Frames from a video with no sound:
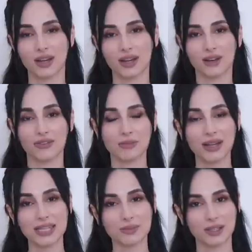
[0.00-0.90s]
a
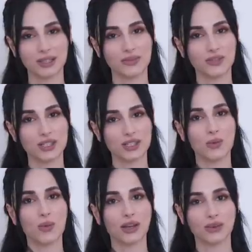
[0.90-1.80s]
replacement if she's the
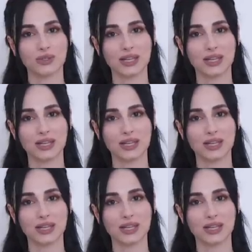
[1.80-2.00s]
one who's